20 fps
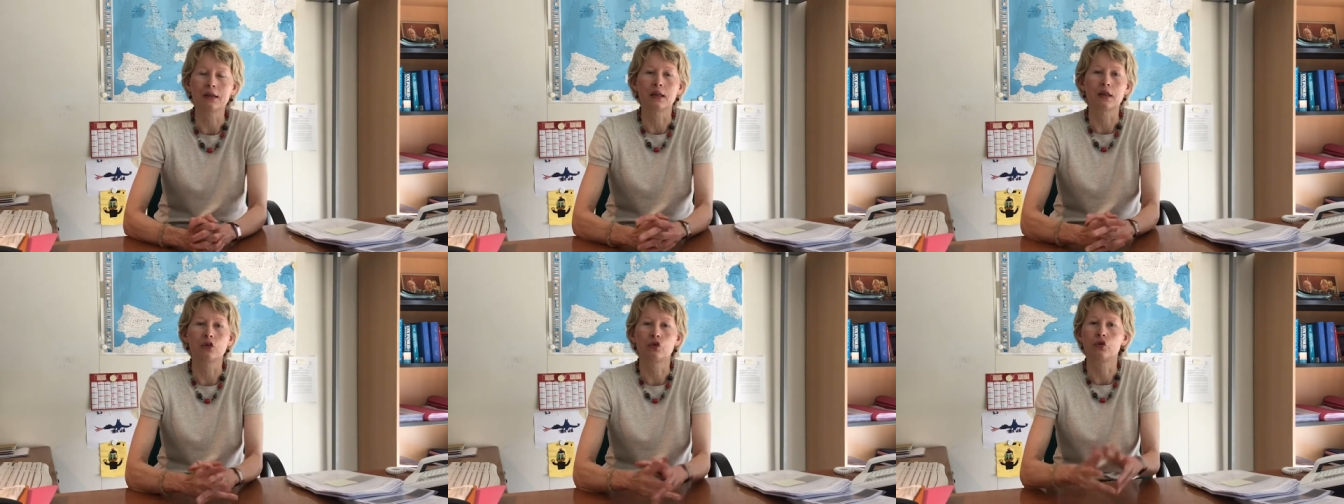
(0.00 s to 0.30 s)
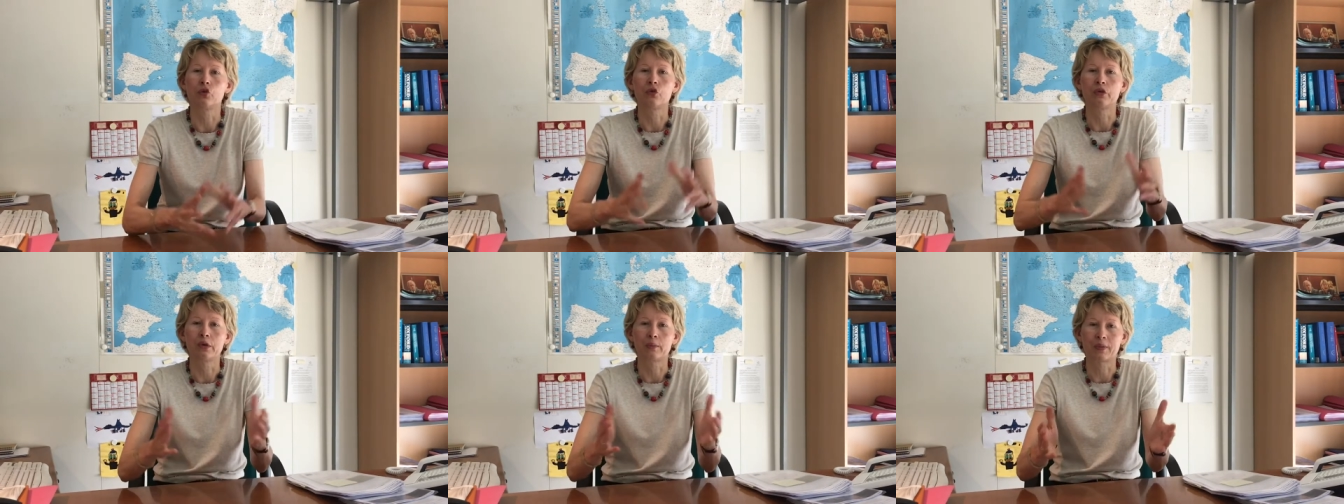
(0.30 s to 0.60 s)
they
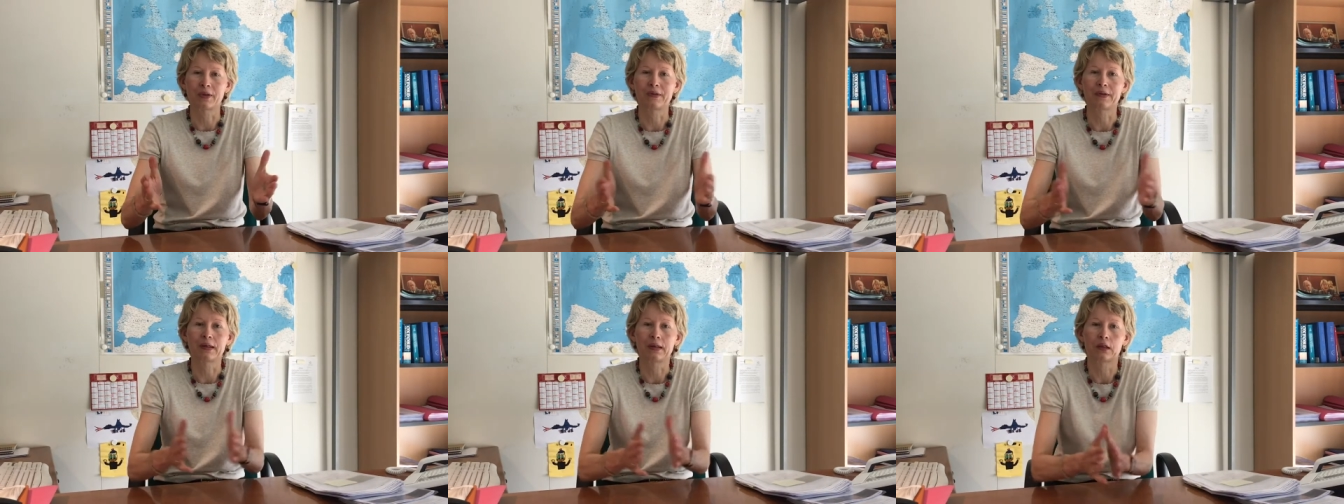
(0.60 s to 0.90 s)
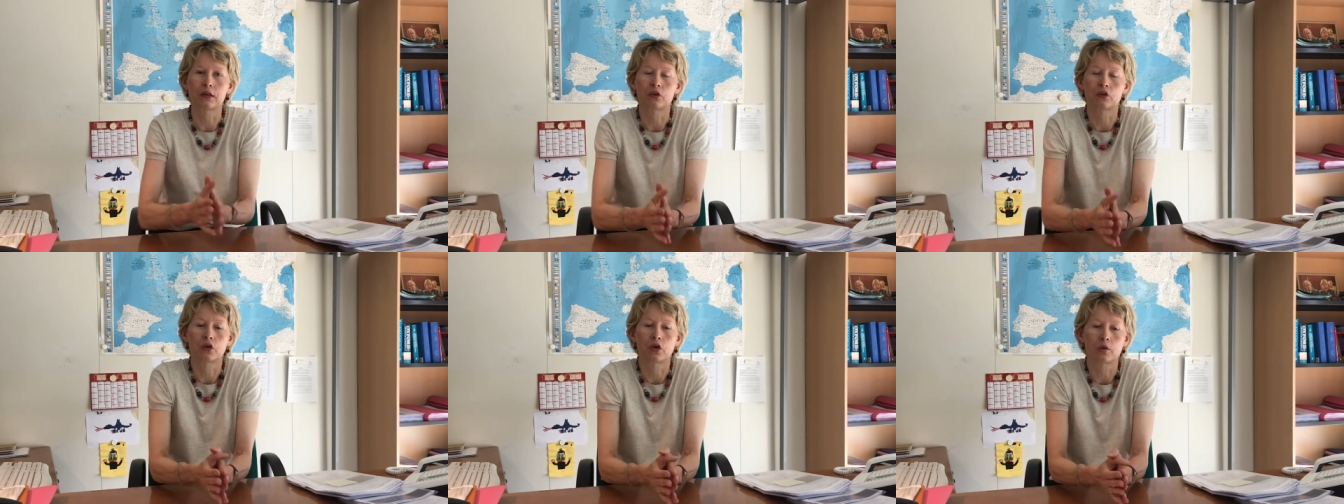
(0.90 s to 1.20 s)
choose a
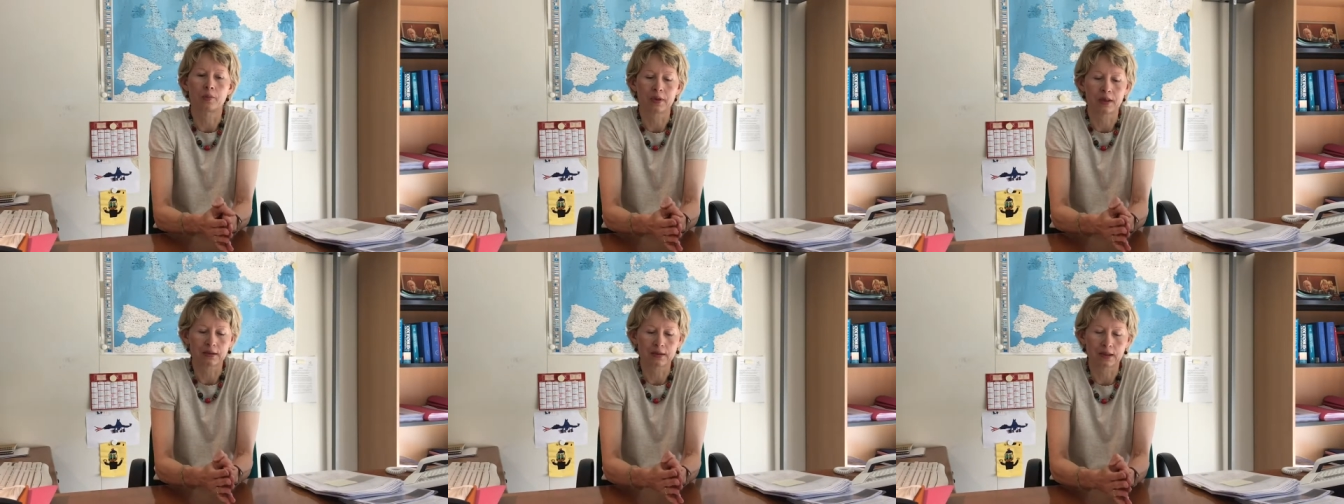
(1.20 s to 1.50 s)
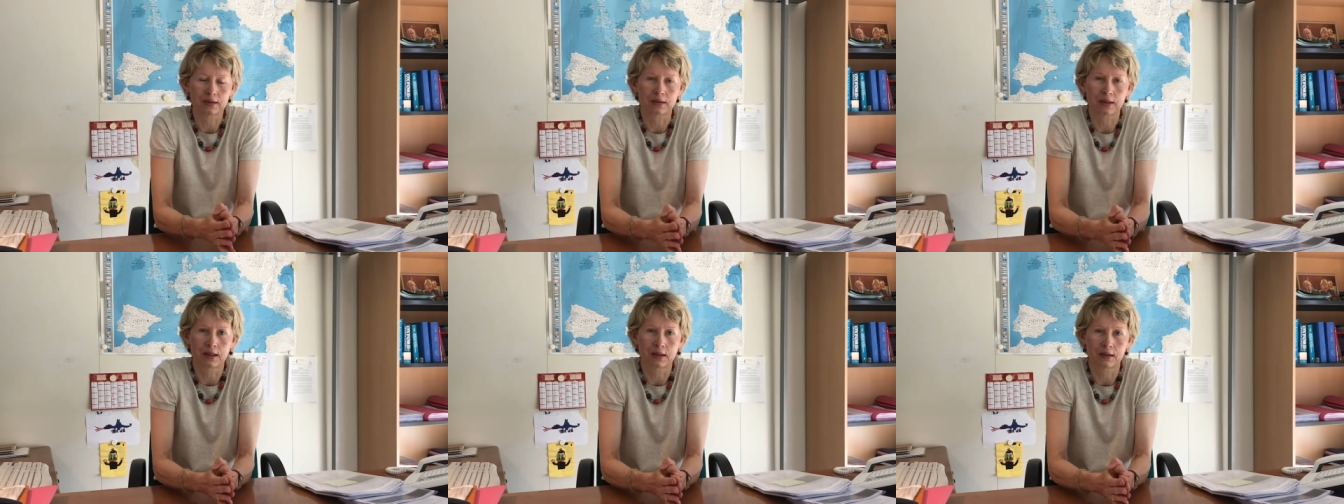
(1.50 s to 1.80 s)
particular topic
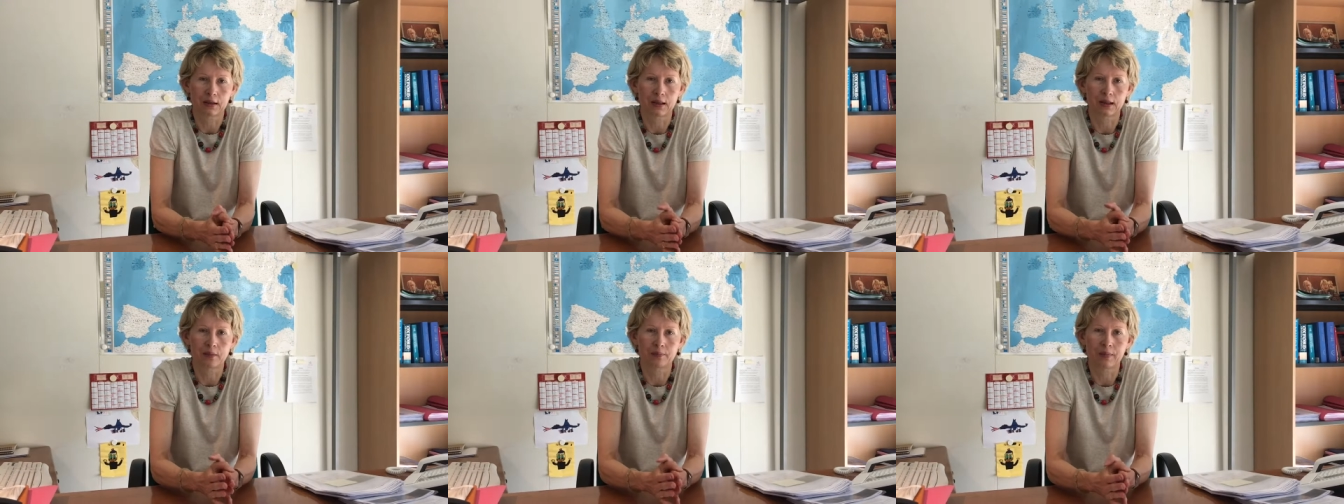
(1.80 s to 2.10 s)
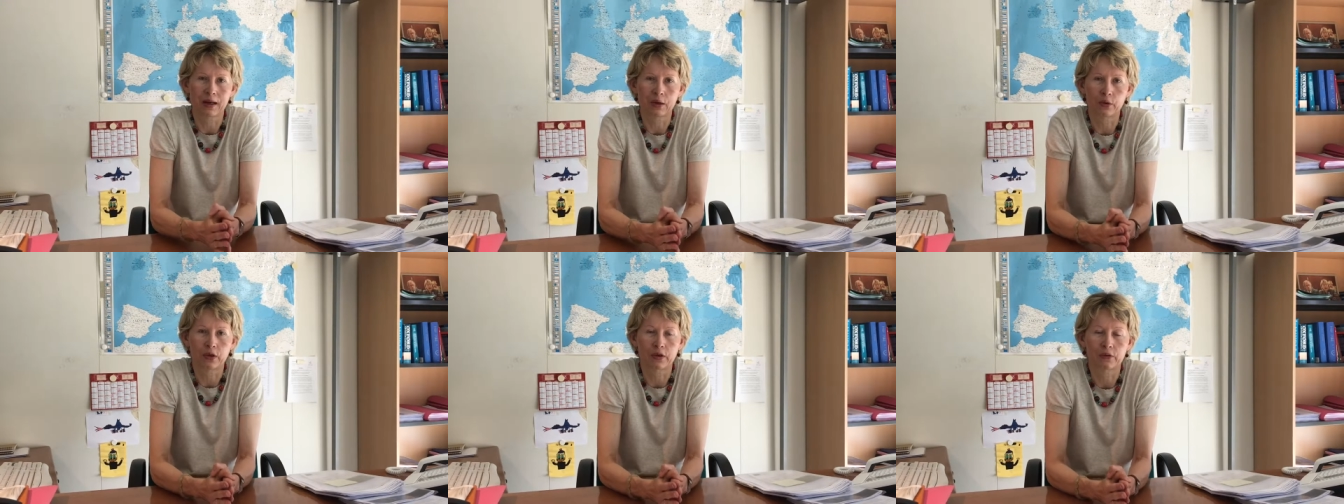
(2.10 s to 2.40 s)
that they think
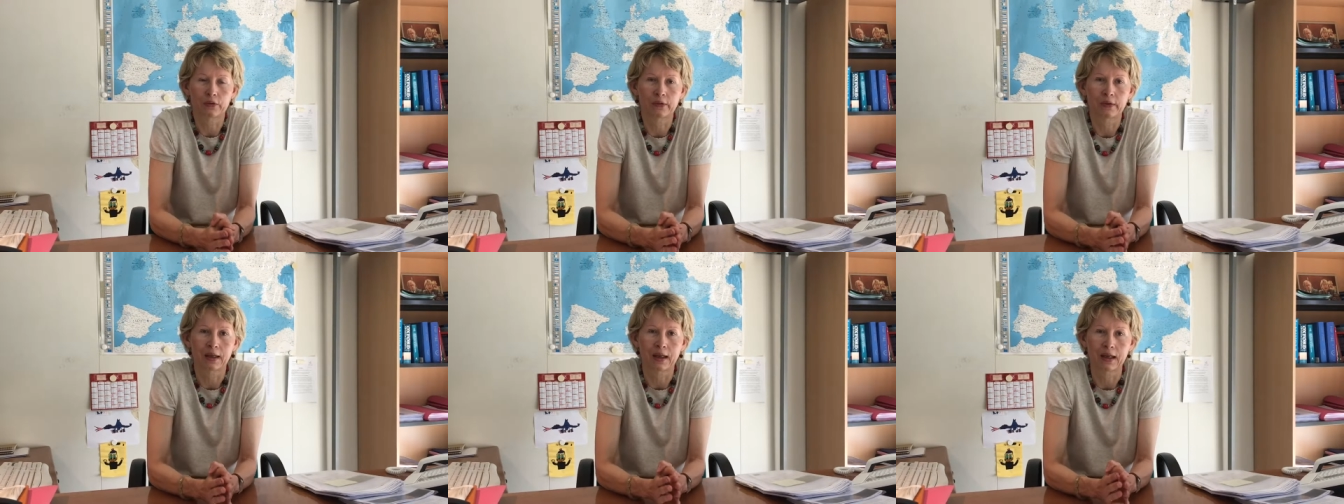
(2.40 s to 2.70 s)
merits